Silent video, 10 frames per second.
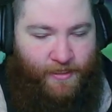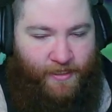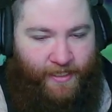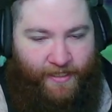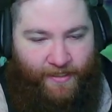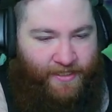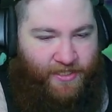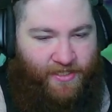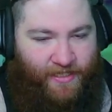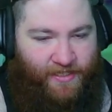And it's
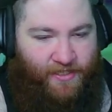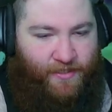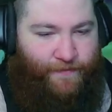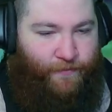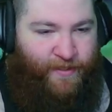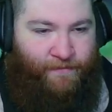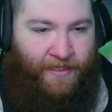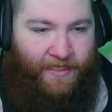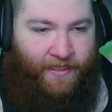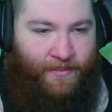just free
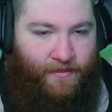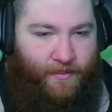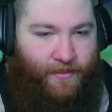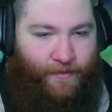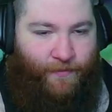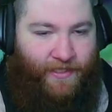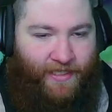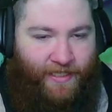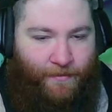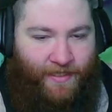money every
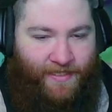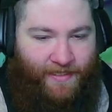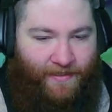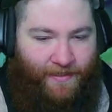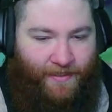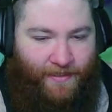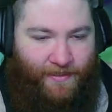day, basically.